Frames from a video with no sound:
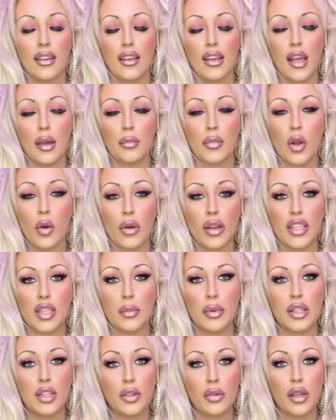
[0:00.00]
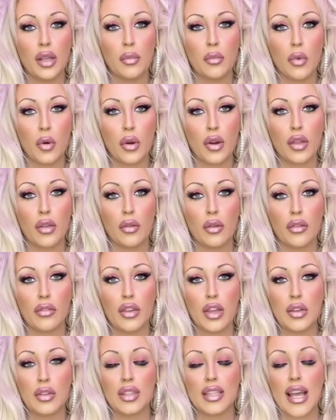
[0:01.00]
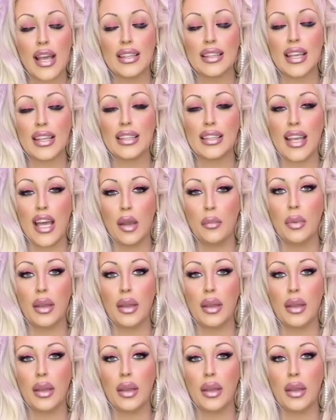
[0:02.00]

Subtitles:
am going to be doing more of the reviews, as I said,